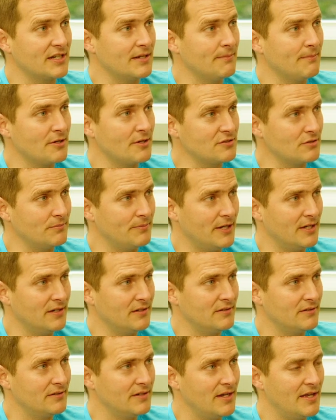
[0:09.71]
to get muscle pain,
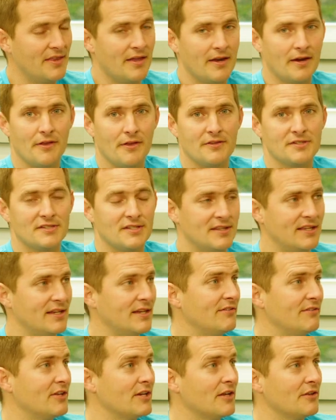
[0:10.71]
and then all of a sudden they
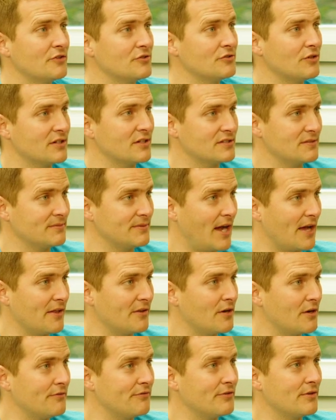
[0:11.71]
give you another drug, some
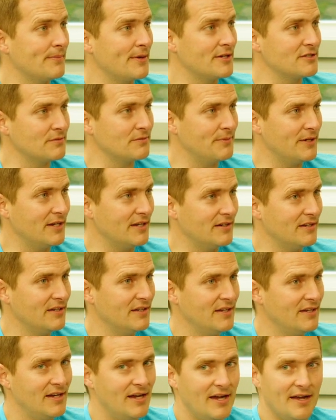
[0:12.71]
Tylenol for the muscle pain,
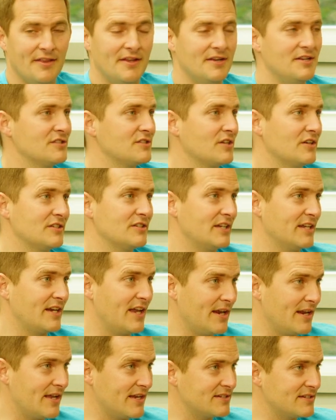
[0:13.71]
and then you start to get
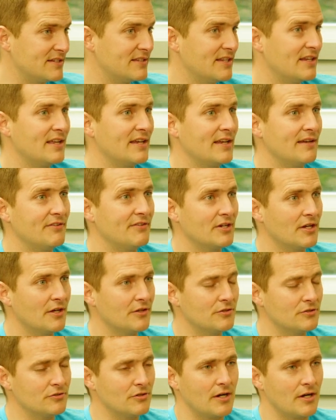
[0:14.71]
headaches, and then they give you
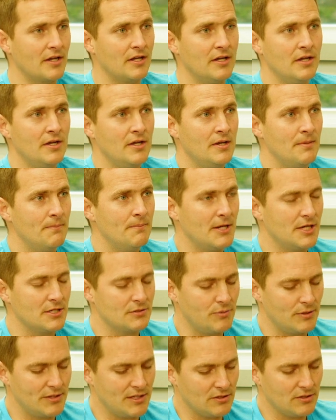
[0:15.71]
another drug, because
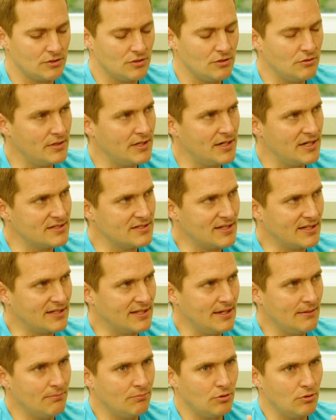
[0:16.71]
what they're doing is they
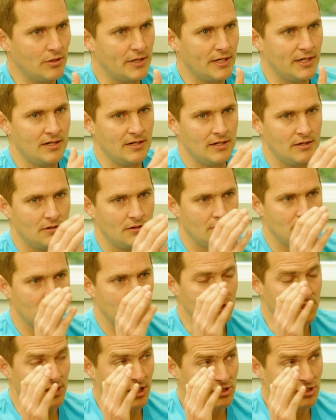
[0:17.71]
keep looking
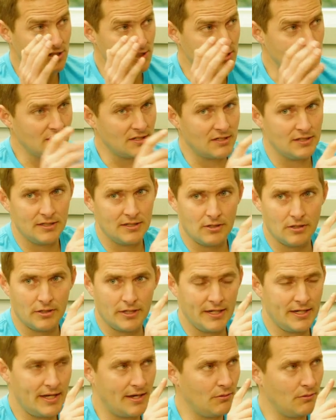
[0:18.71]
reductionistically,
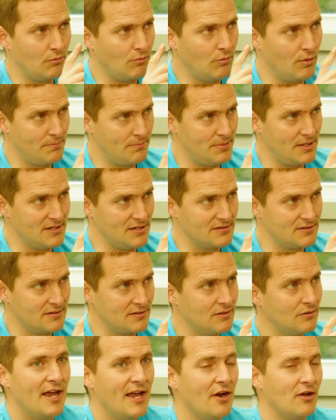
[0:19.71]
looking at one piece,
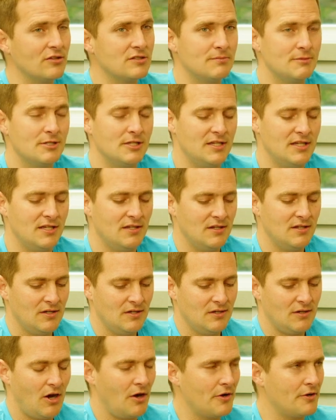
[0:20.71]
and ultimately
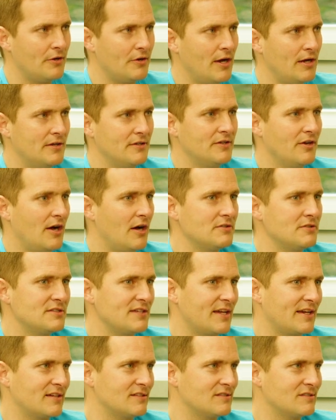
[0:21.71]
all your your health's
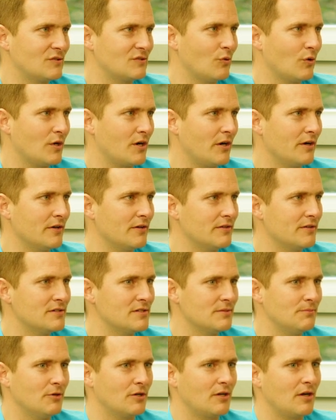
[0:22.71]
like a scorecard. There's
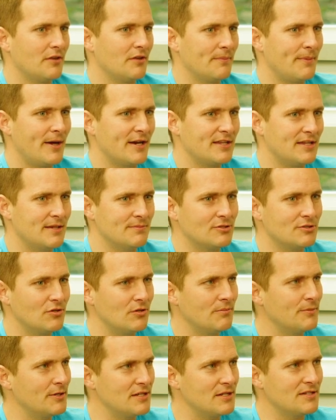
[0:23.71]
a book called The Body Keeps
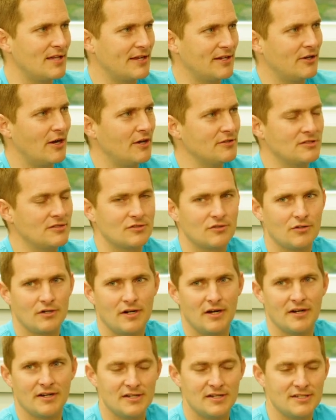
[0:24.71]
Score, but it's like your health's a
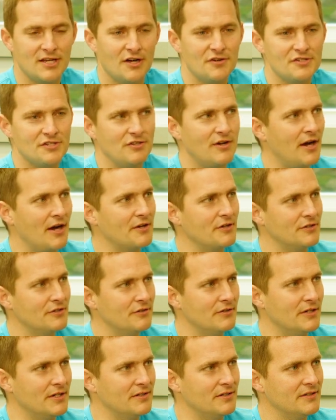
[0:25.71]
scorecard, and it tells you how you're
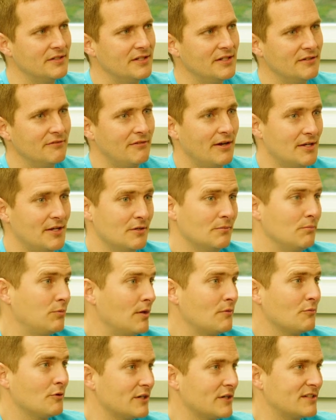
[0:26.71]
doing, right? Your
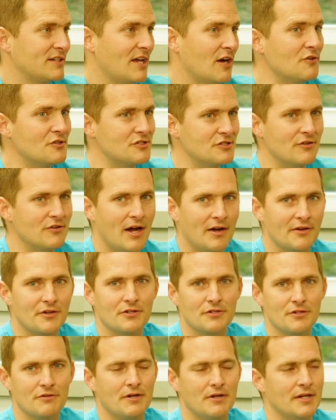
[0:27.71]
blood work tells you how you're
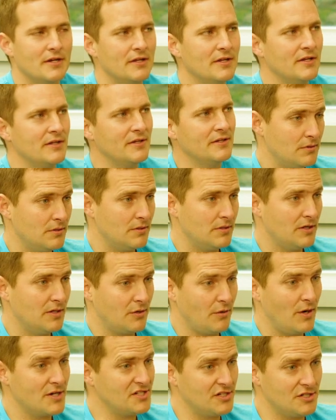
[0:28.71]
doing the
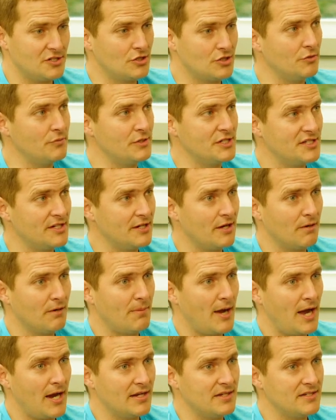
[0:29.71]
question is do we see our
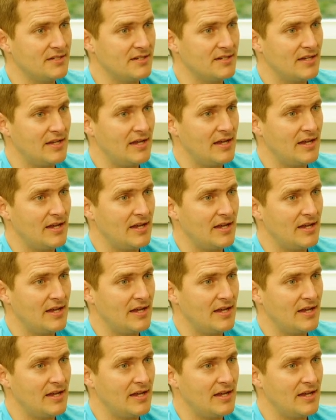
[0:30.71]
bodies